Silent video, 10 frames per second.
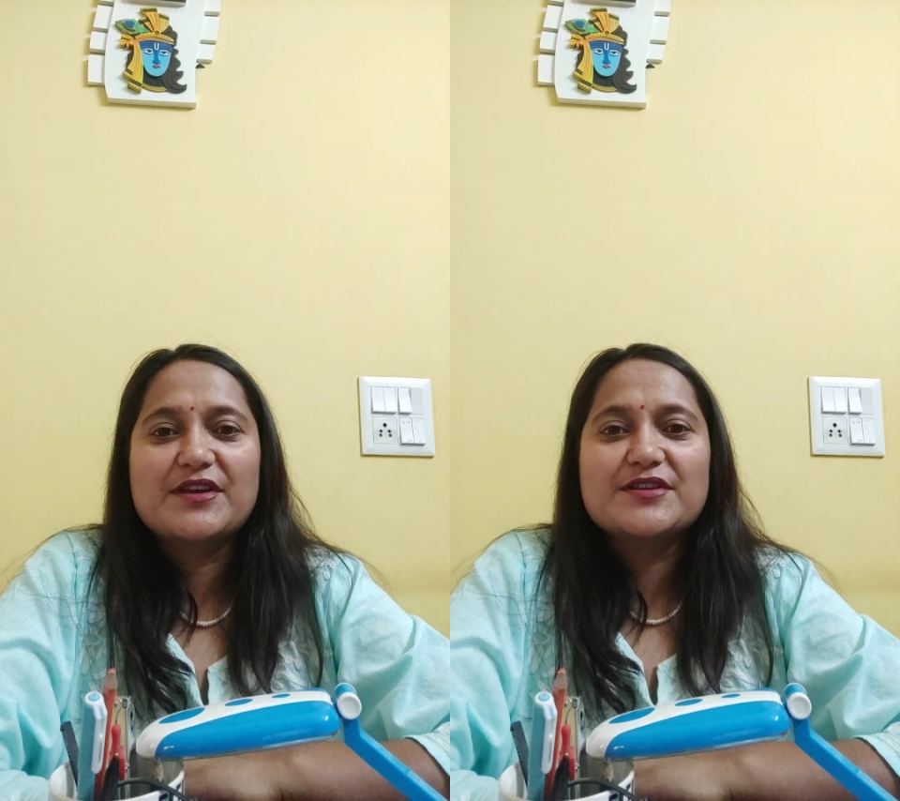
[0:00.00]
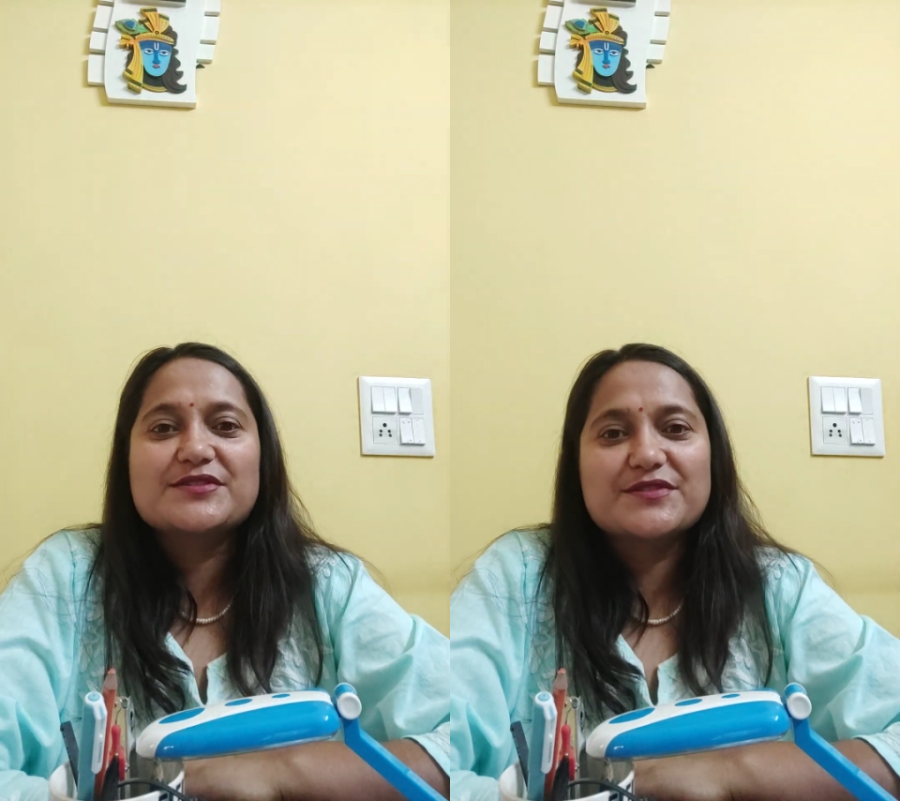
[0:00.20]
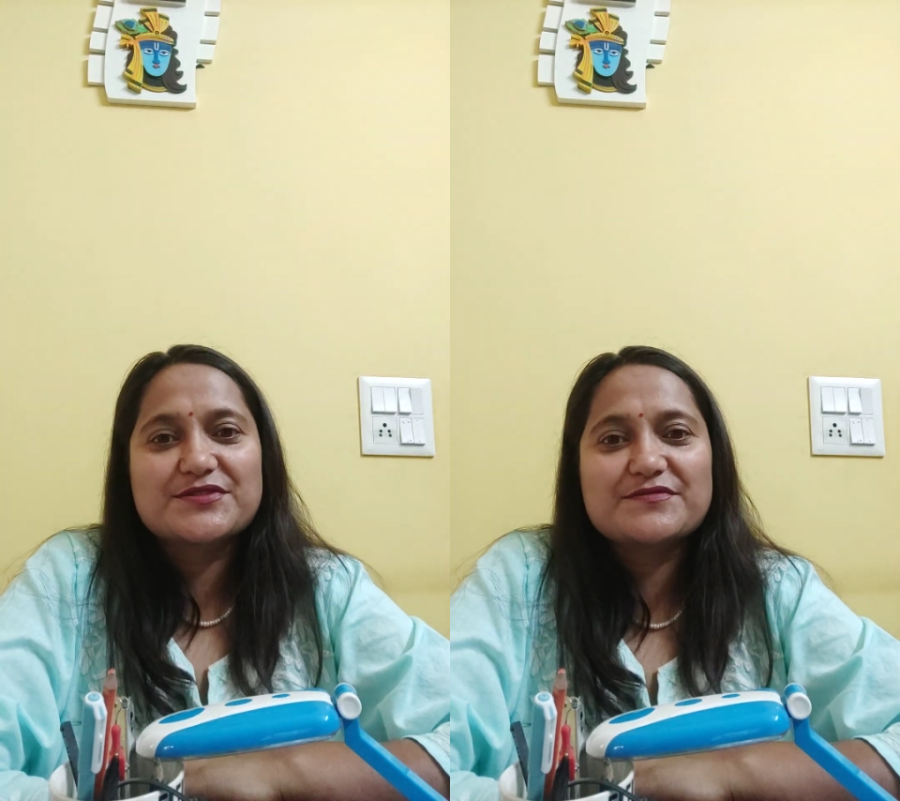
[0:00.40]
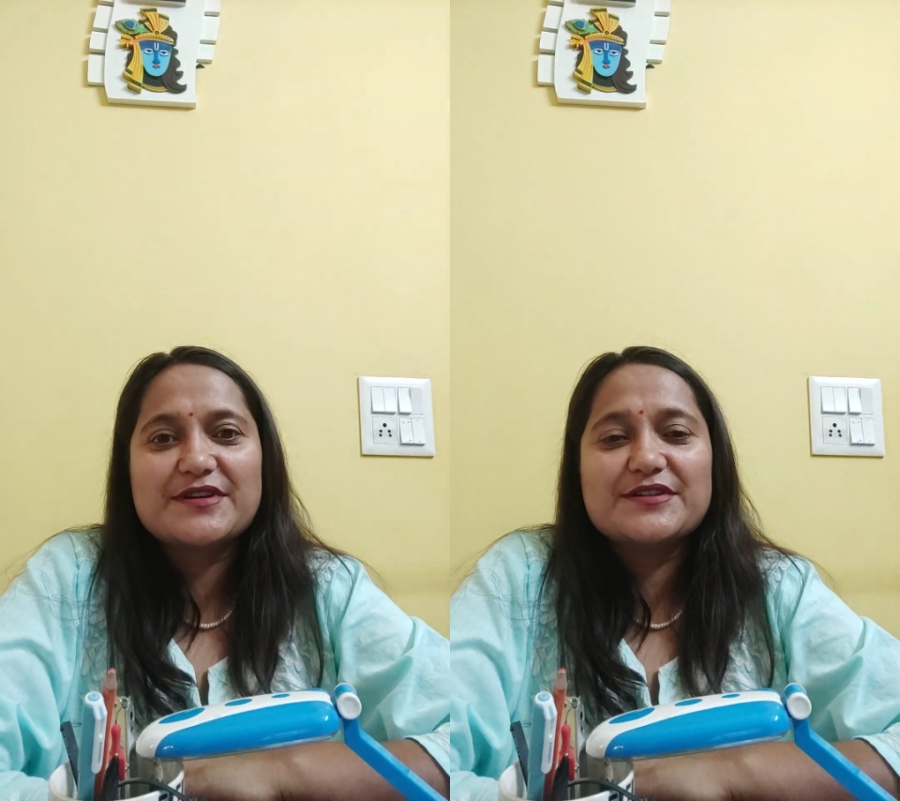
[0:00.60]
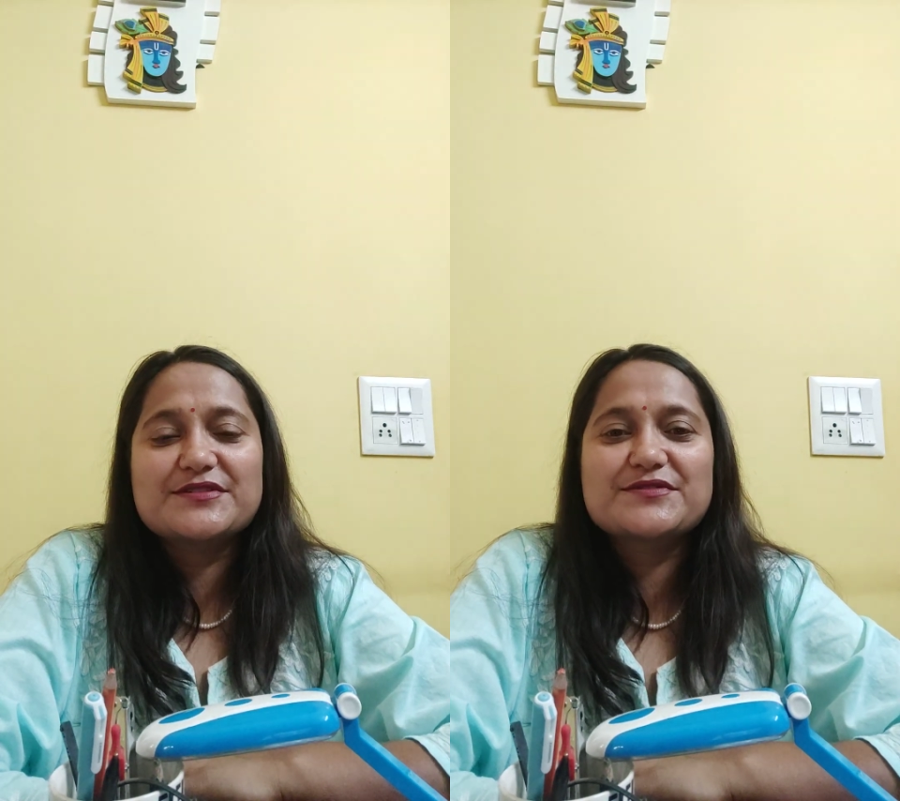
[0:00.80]
So,
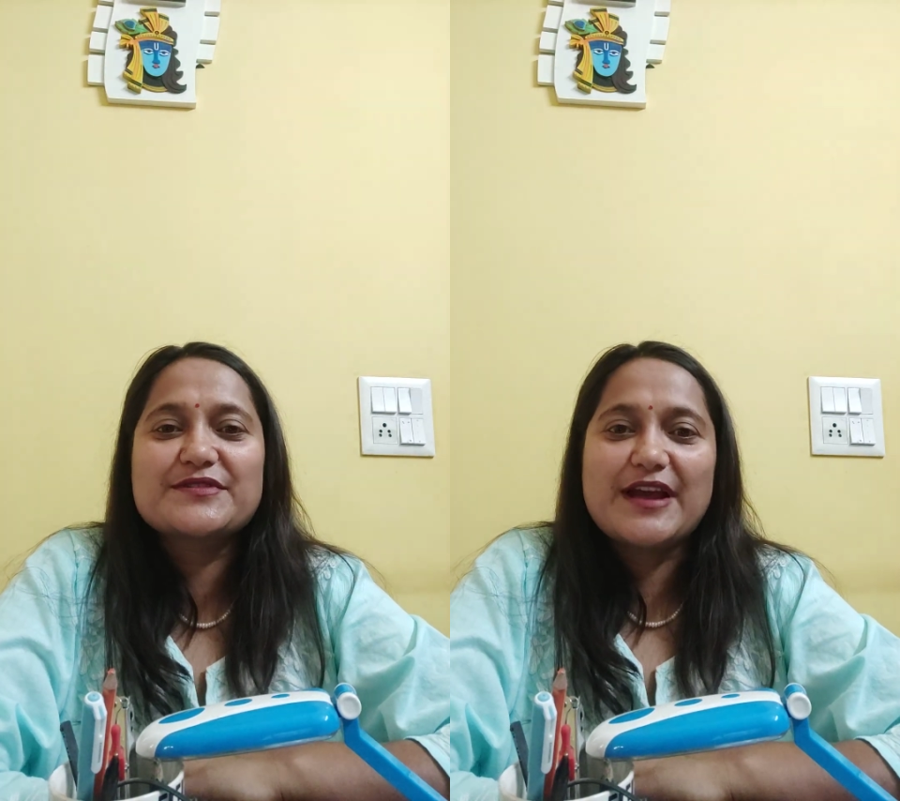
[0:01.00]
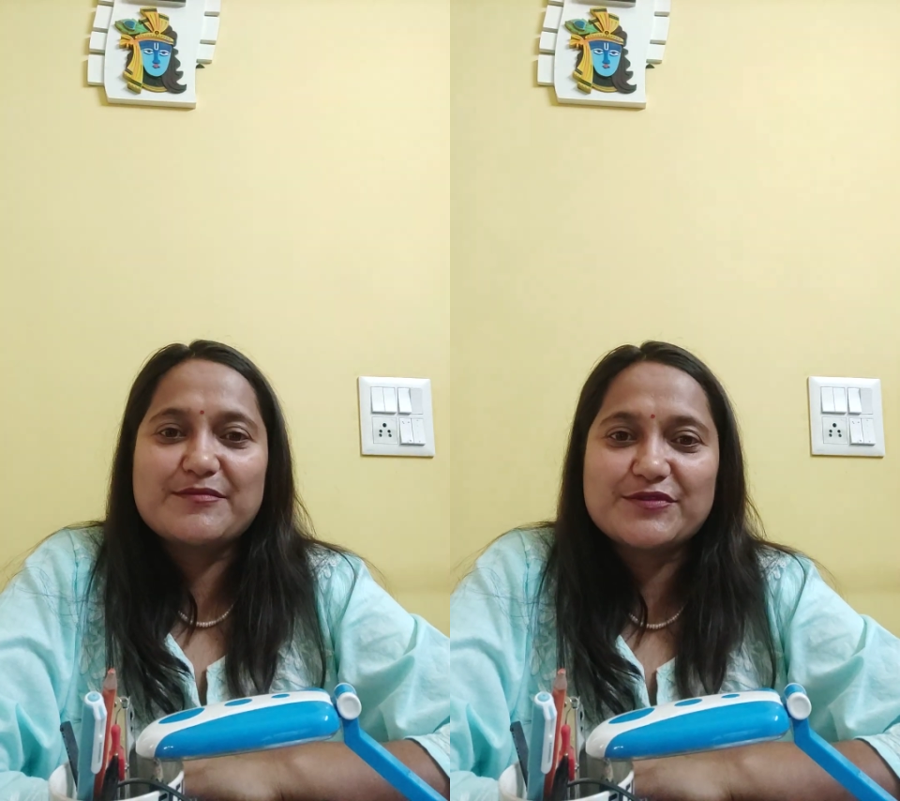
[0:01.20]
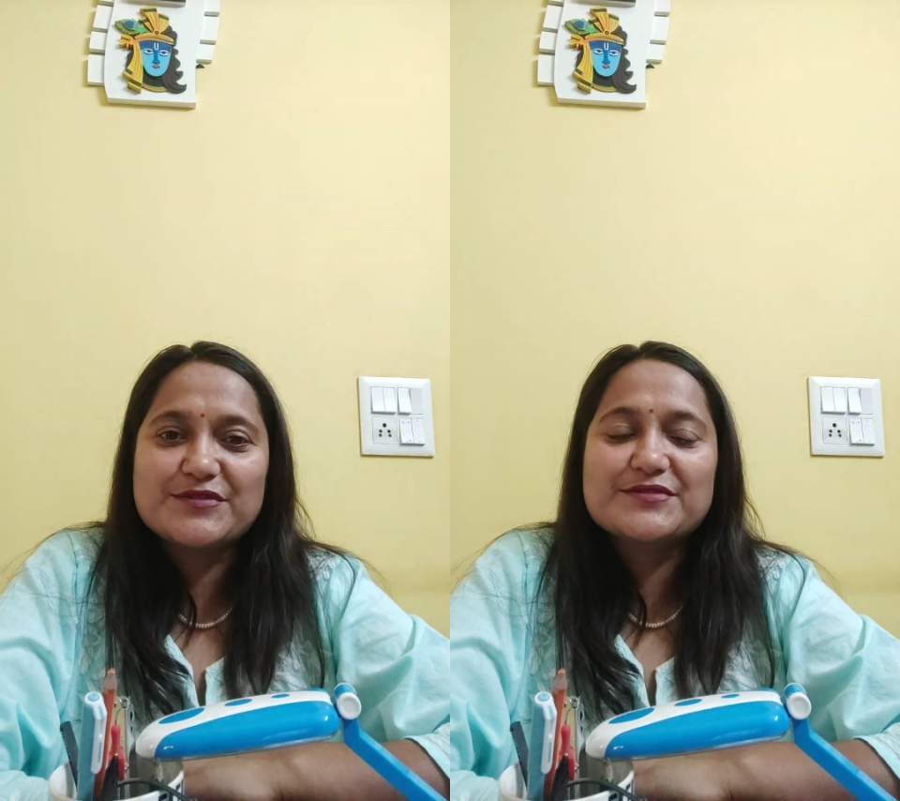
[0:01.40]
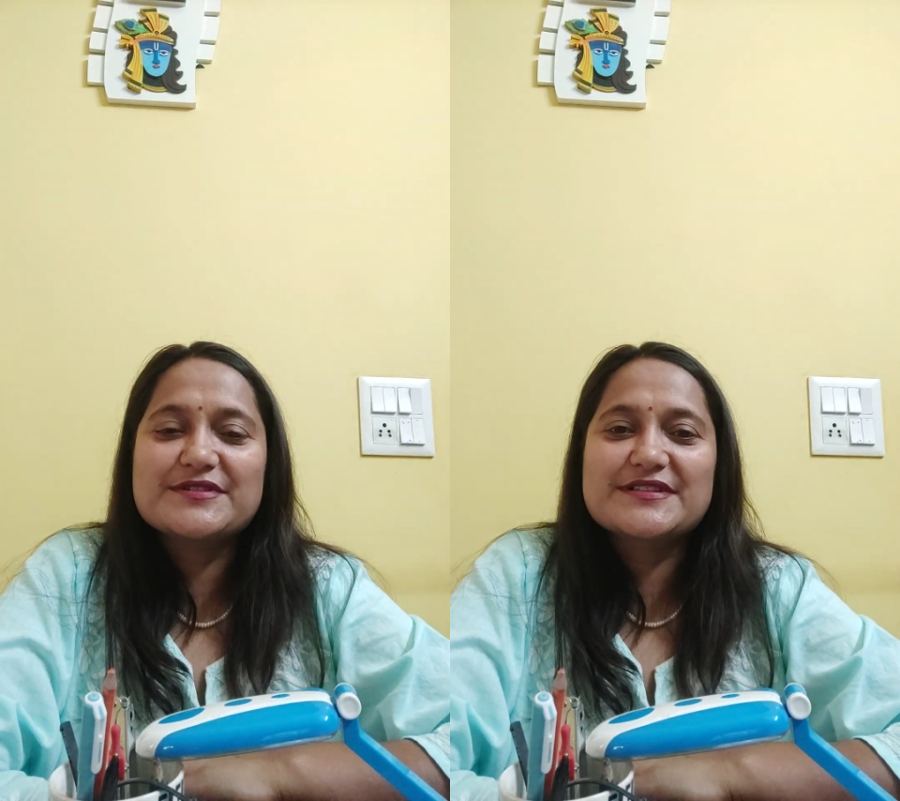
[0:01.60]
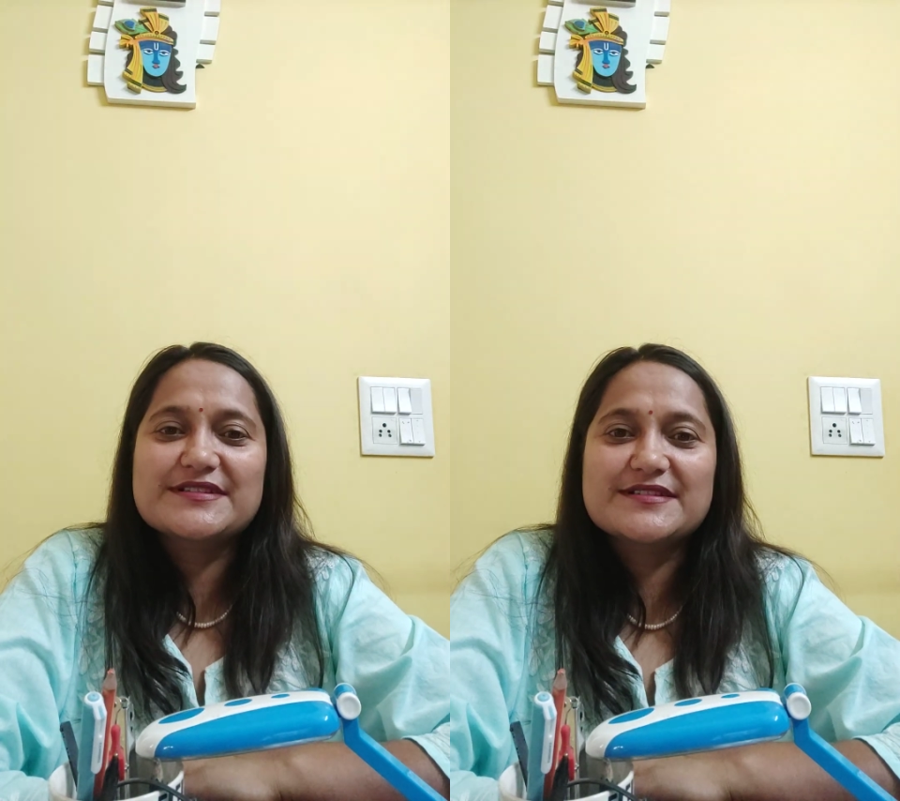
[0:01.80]
students, today I am going to
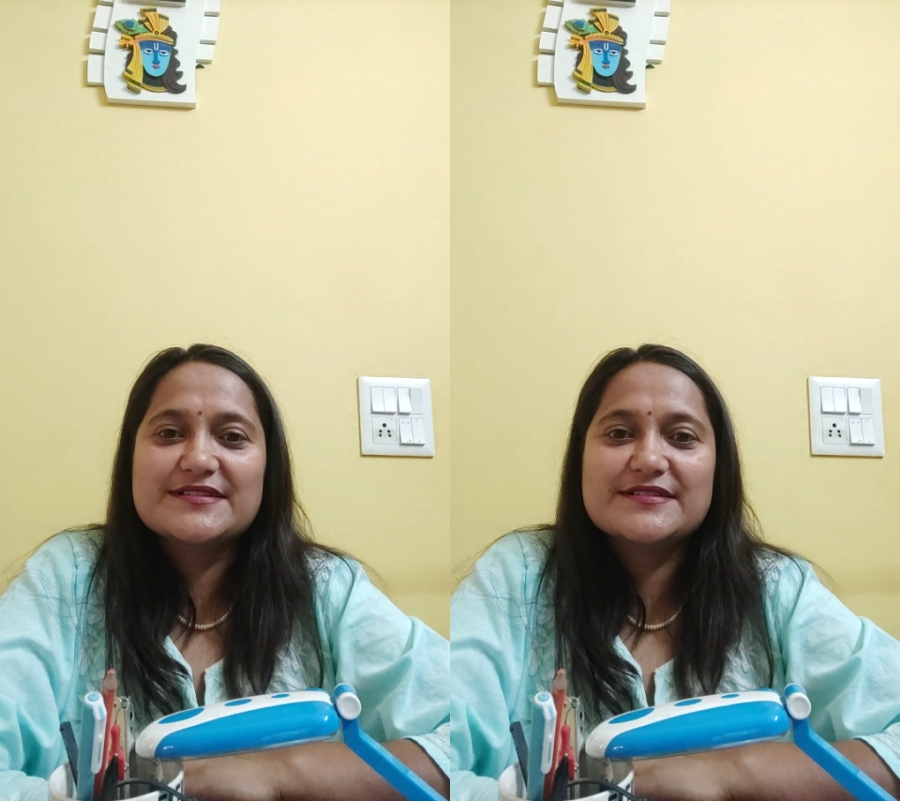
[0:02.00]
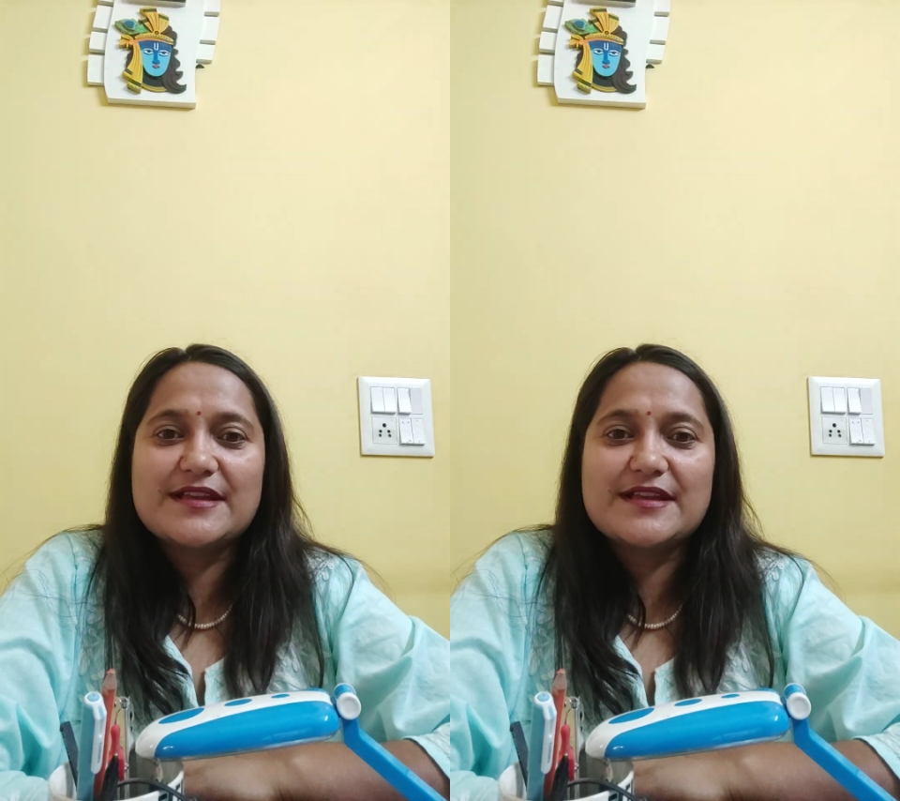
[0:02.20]
discuss